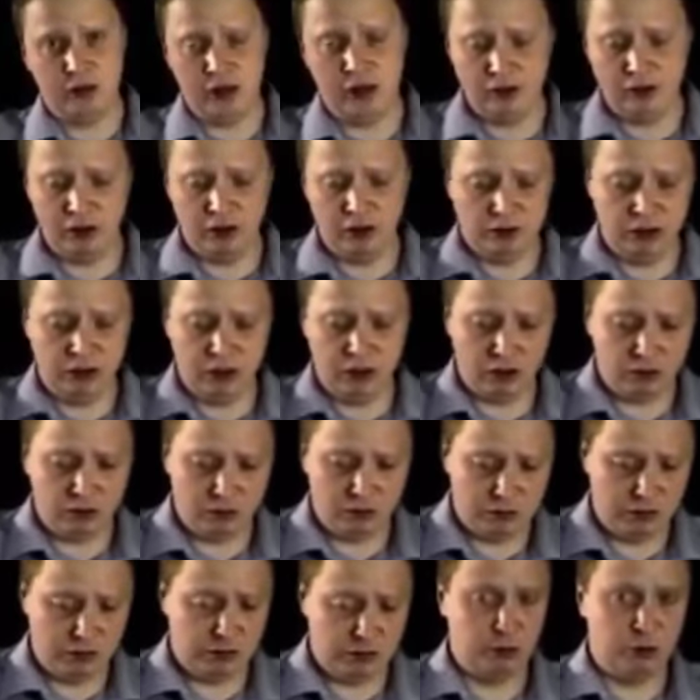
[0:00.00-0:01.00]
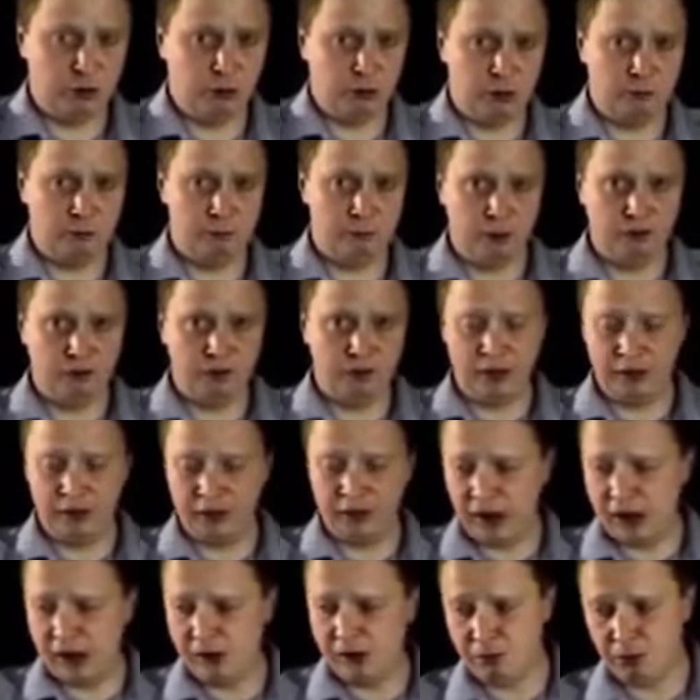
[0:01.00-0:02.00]
have even, you know, this would have won Botvinnik the
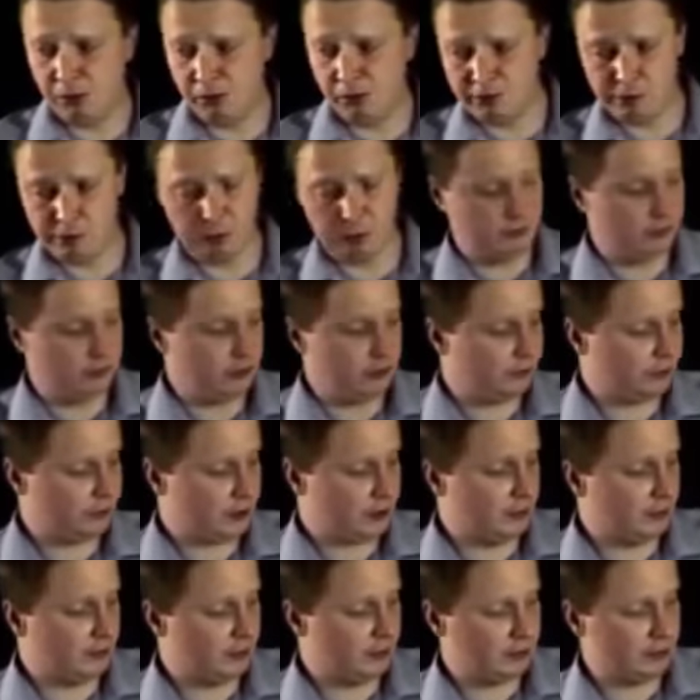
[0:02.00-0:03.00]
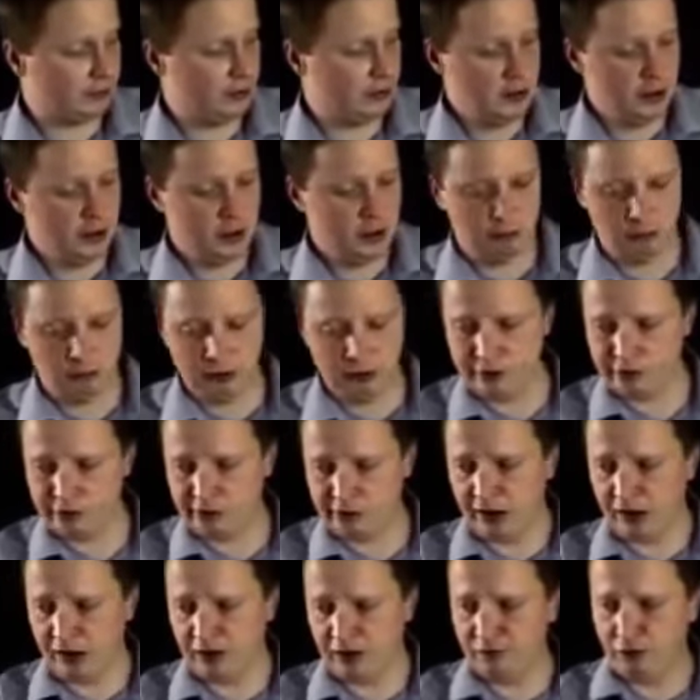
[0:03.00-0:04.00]
game possibly if he'd have found this
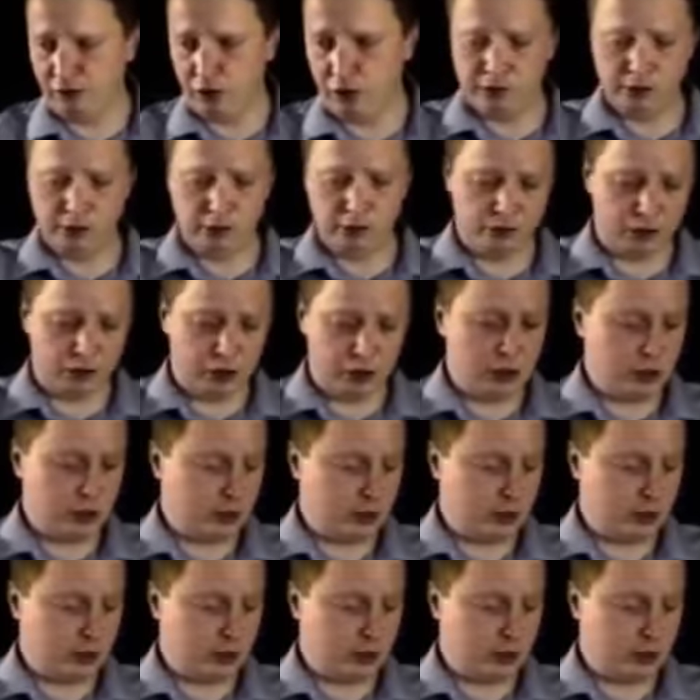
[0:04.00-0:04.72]
re-sacrifice of